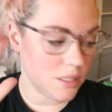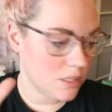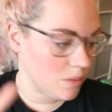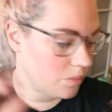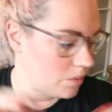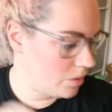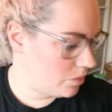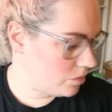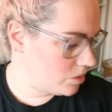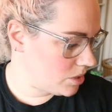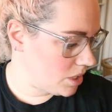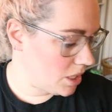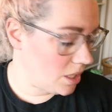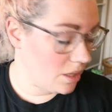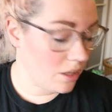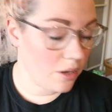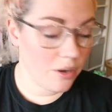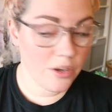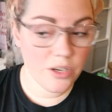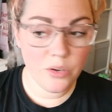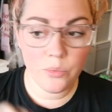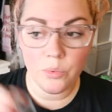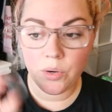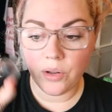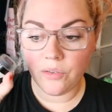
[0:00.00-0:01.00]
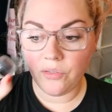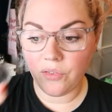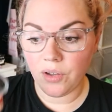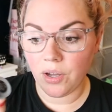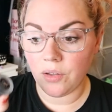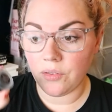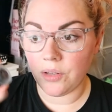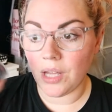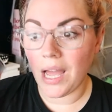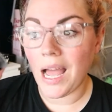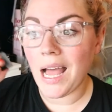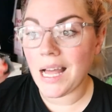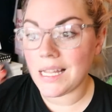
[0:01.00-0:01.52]
So we will see. The only one I
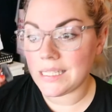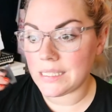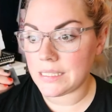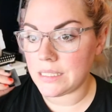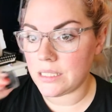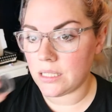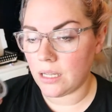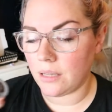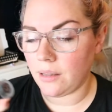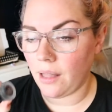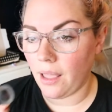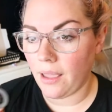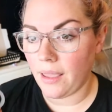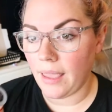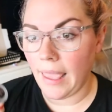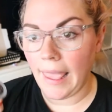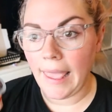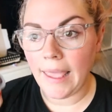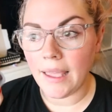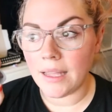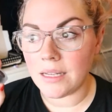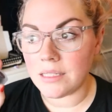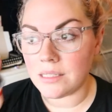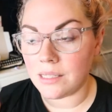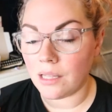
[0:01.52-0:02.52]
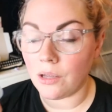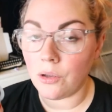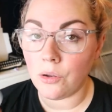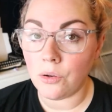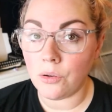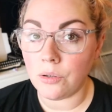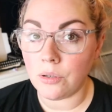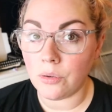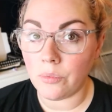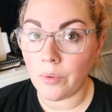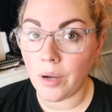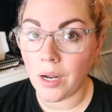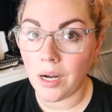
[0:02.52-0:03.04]
found that hasn't done that yet is the
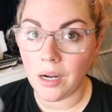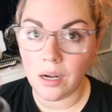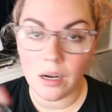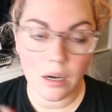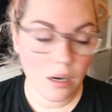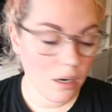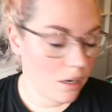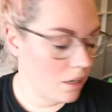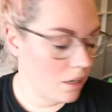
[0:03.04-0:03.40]
Huda one.